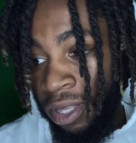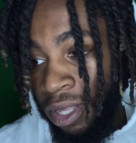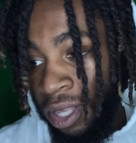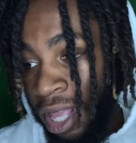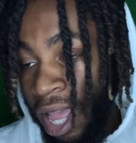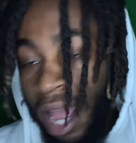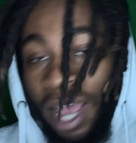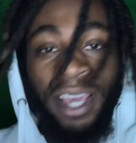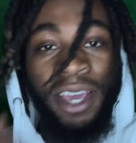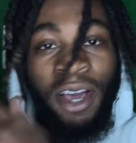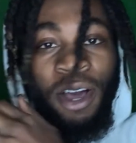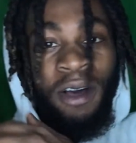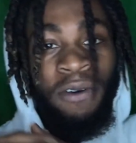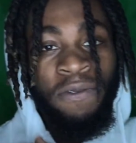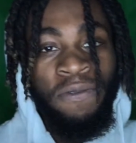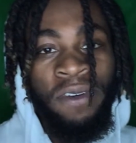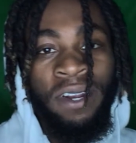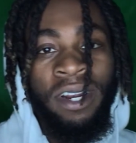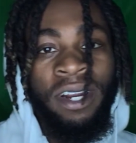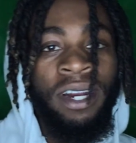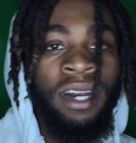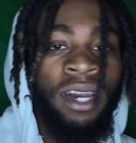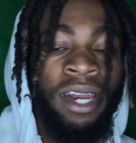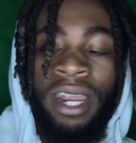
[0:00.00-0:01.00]
how y'all
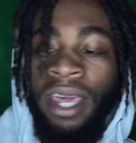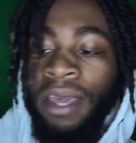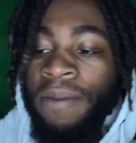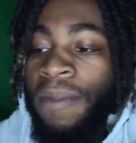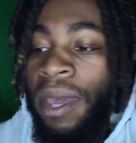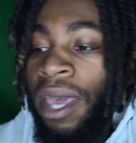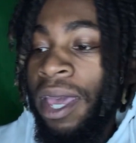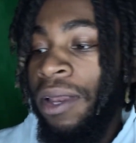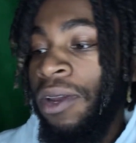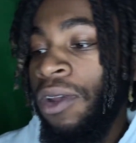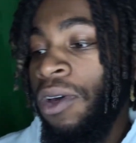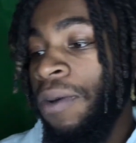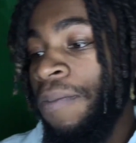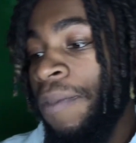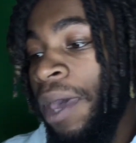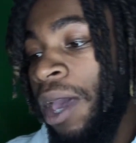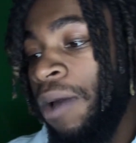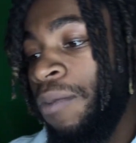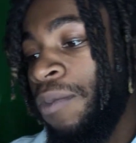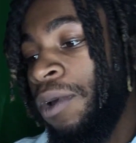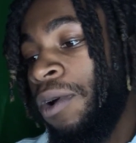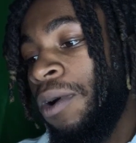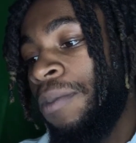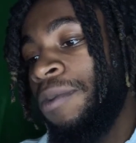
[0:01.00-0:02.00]
feeling today, man? Look, man,
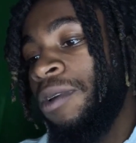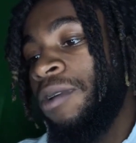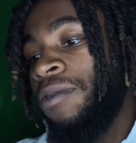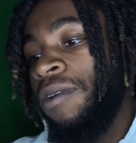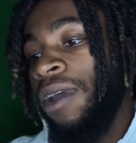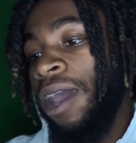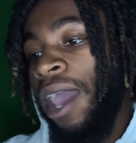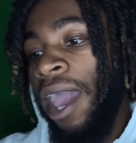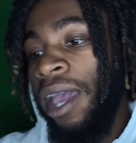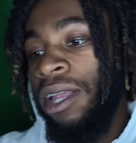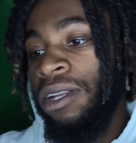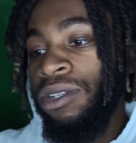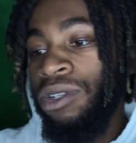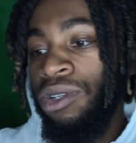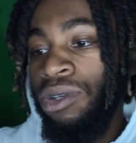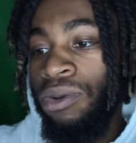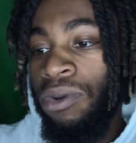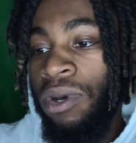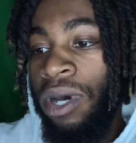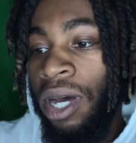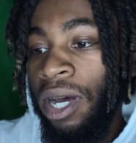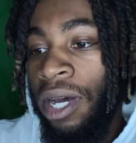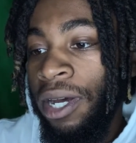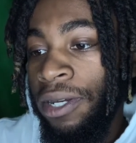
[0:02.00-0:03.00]
we're gonna be reacting to
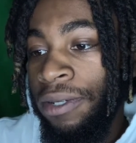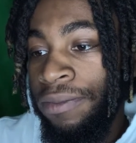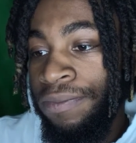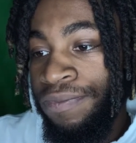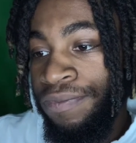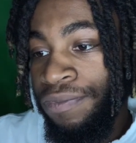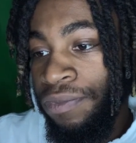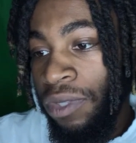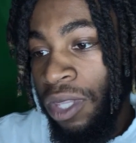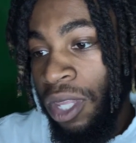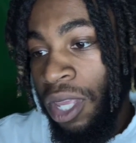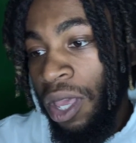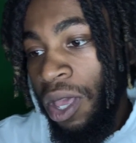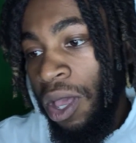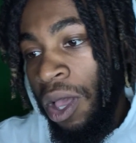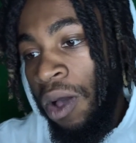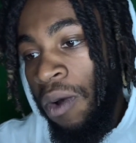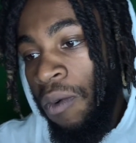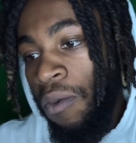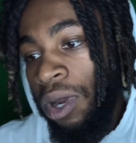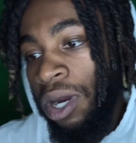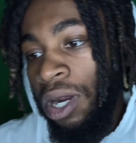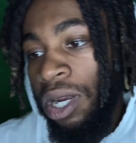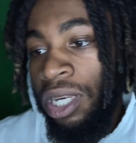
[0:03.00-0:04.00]
a uh, um
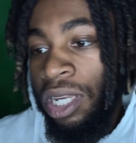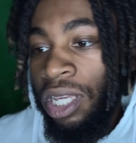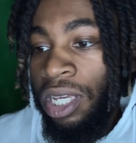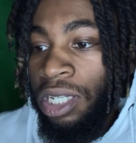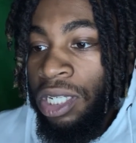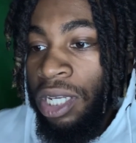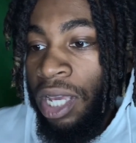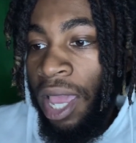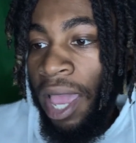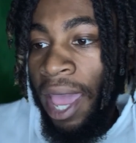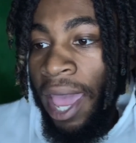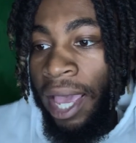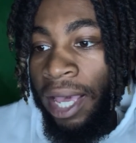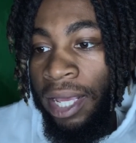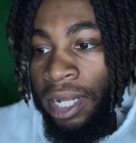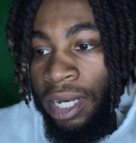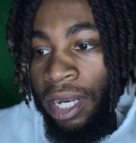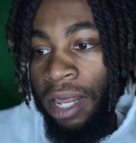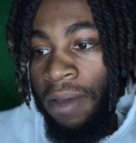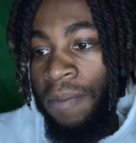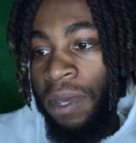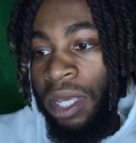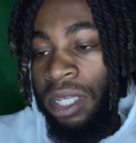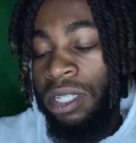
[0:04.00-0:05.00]
one of DJ
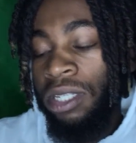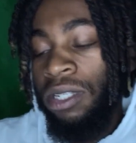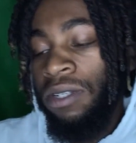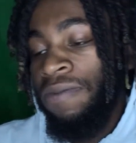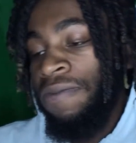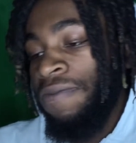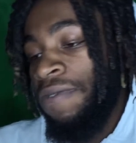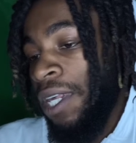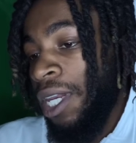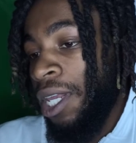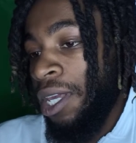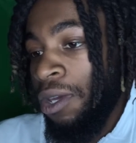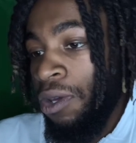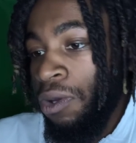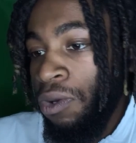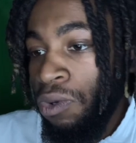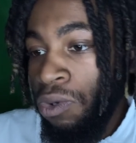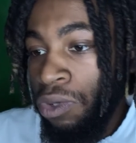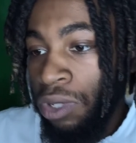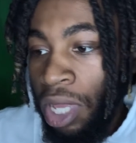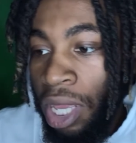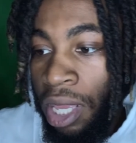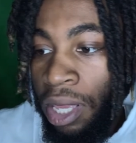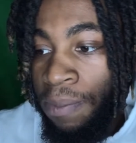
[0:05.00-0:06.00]
Akademiks videos
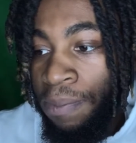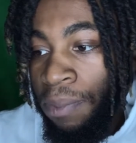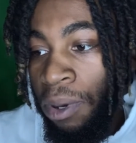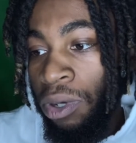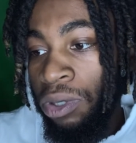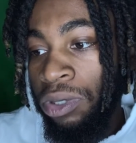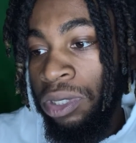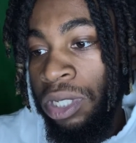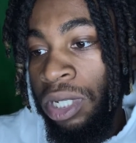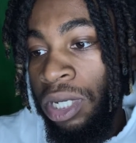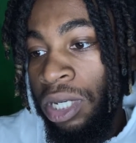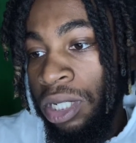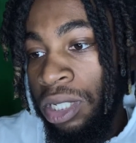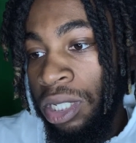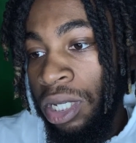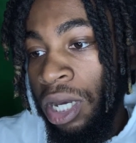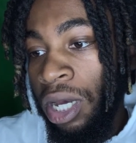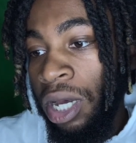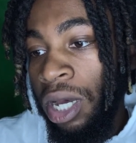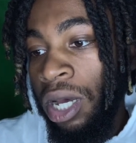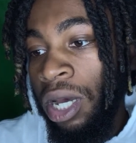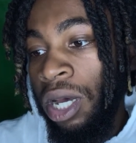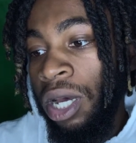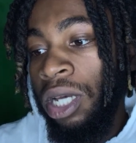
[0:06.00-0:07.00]
that he posted. It's a
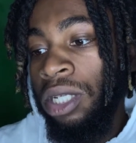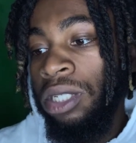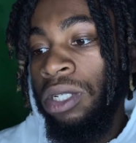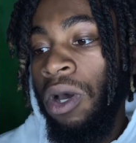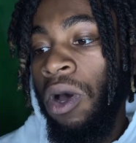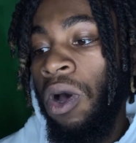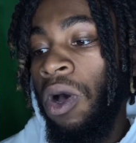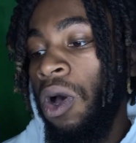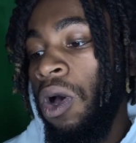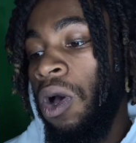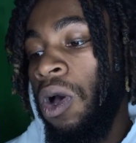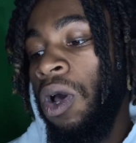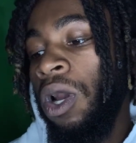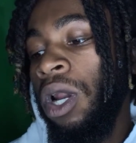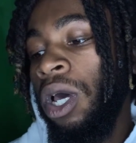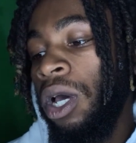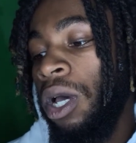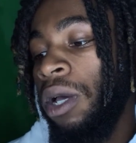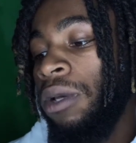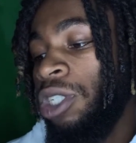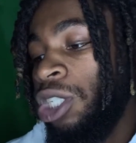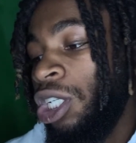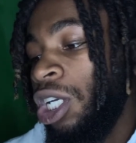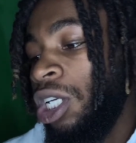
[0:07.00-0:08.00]
uh, it's called. Uh,